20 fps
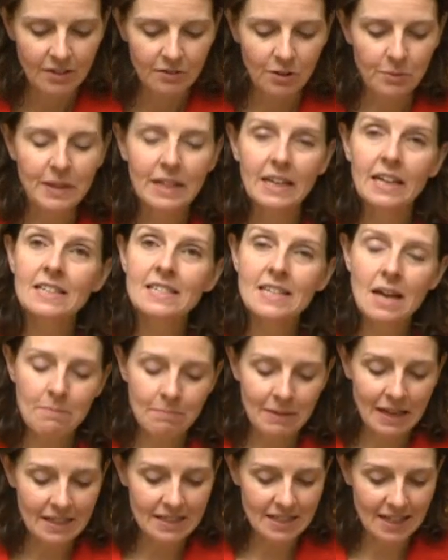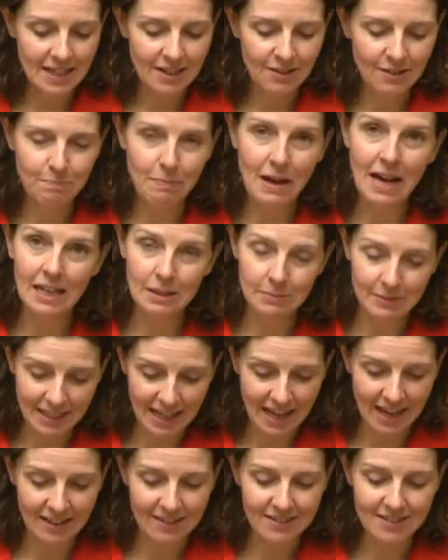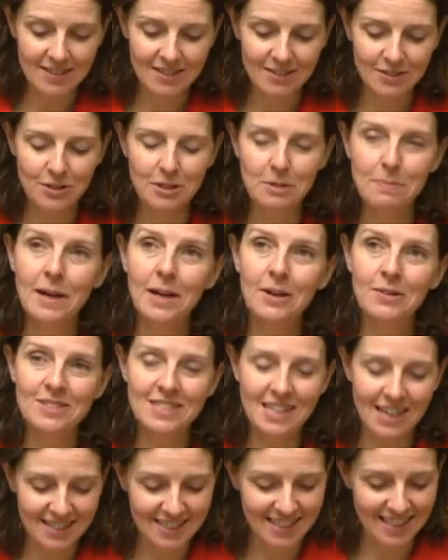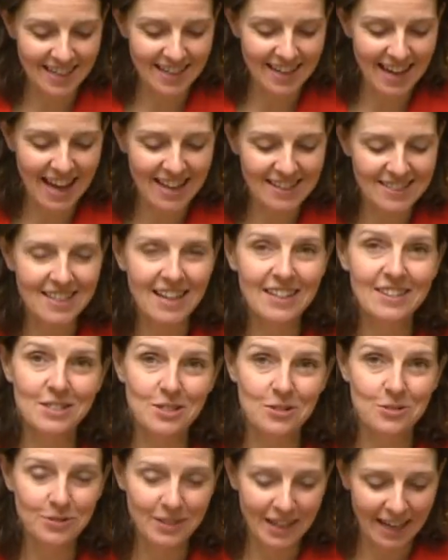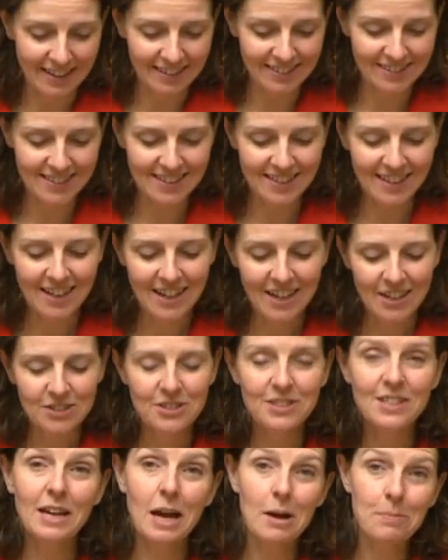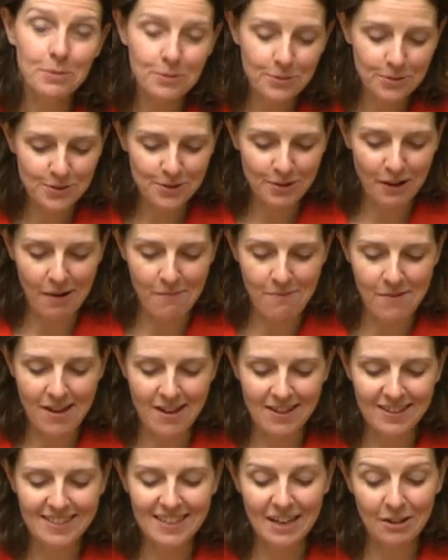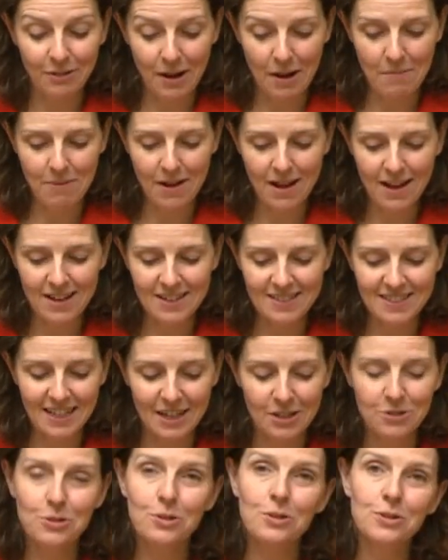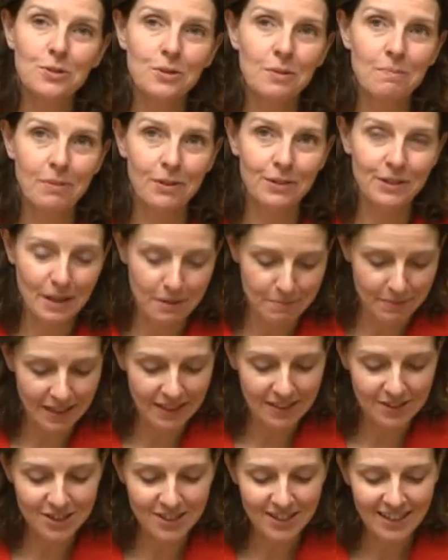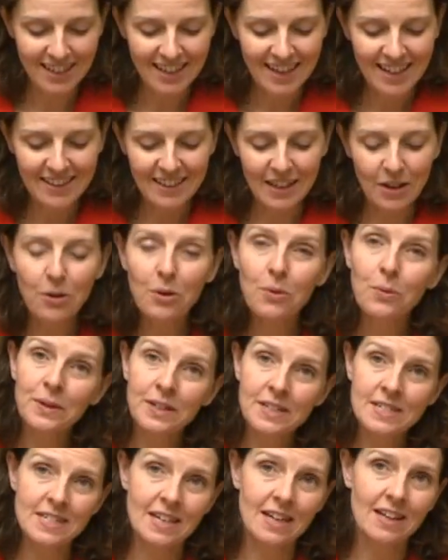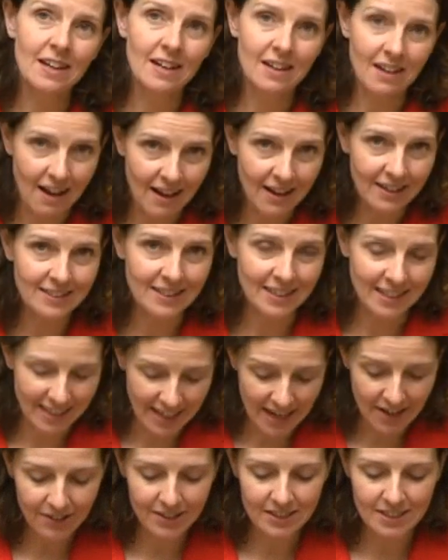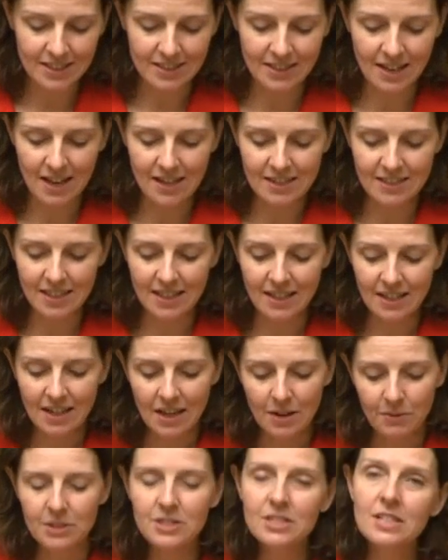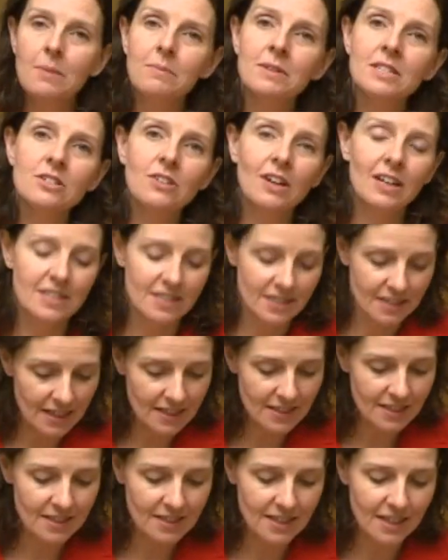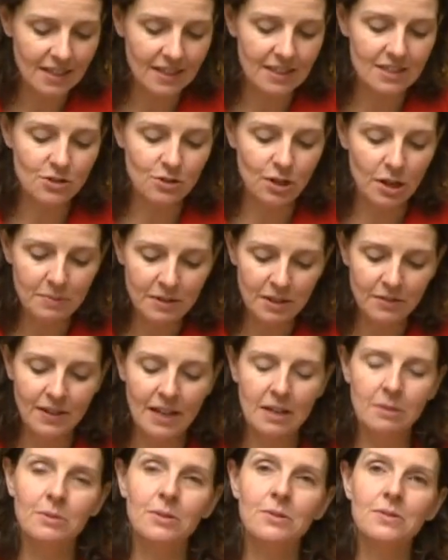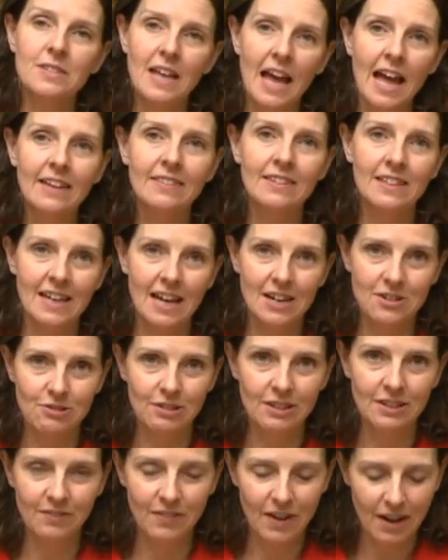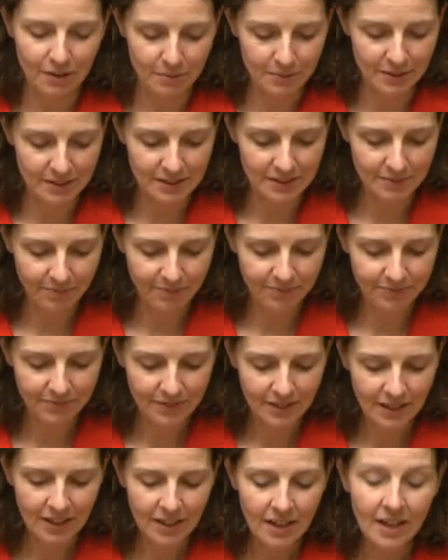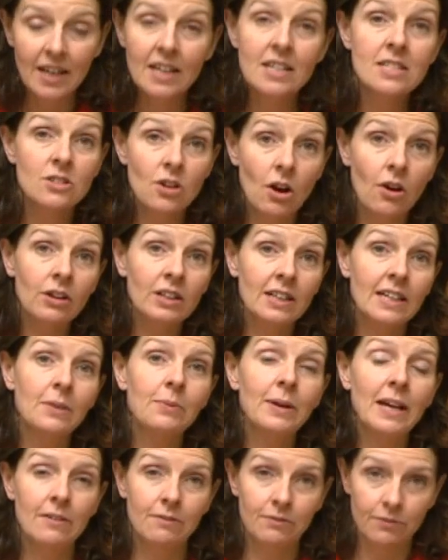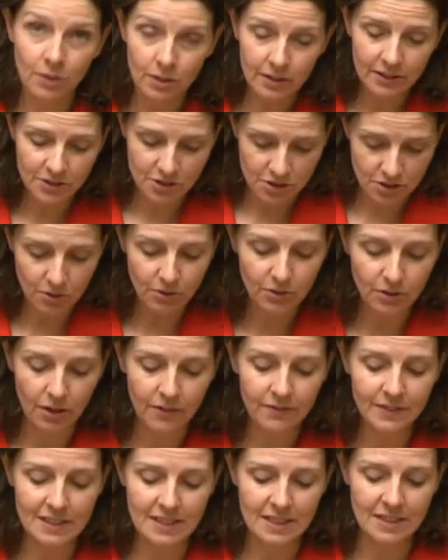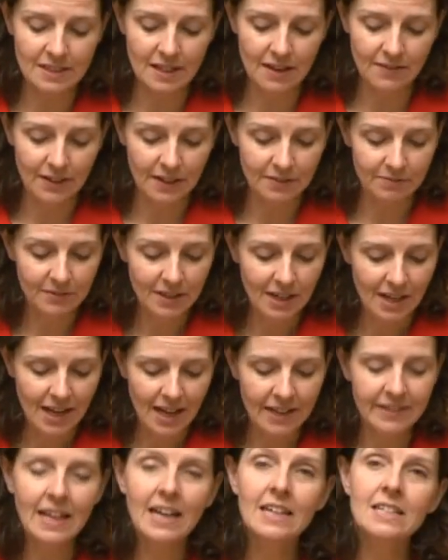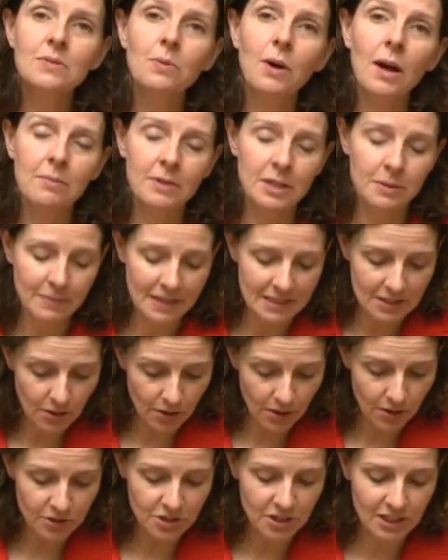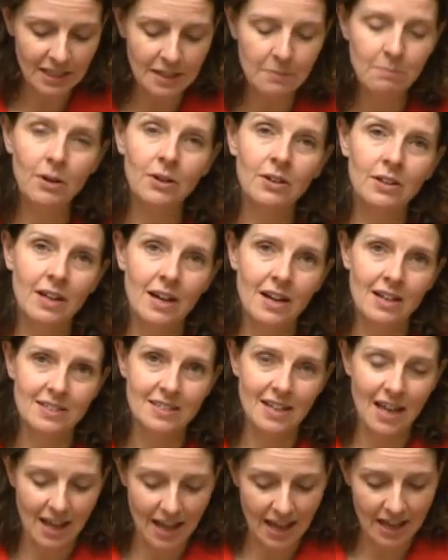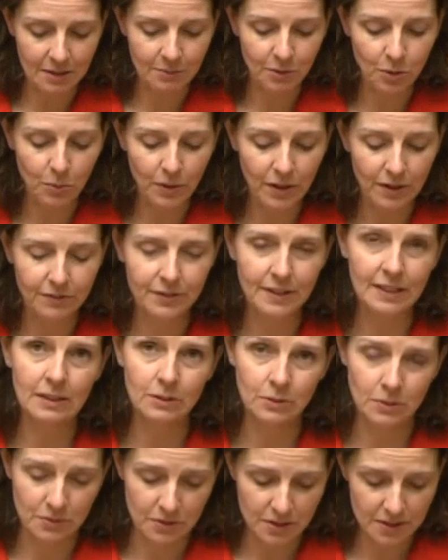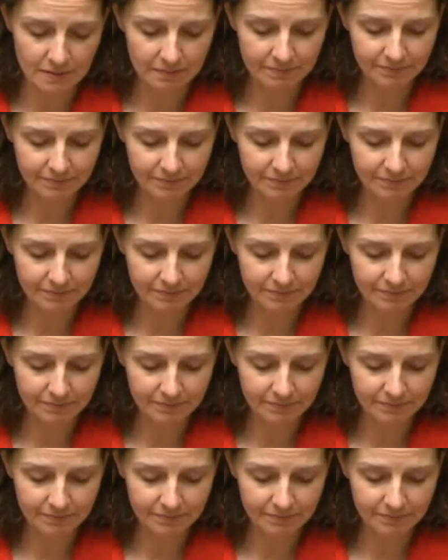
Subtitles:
From the kids I meet here in Parliament House, to the parents I see outside the school gates, to the couples, grandmas and grandpas that I talk to on Bondi Beach, they all want to see a kind and caring society which demonstrates decency in its treatment of animals and the natural environment. Historically, we have fallen short of this endeavour, and that is why we must urgently modernise our animal welfare laws.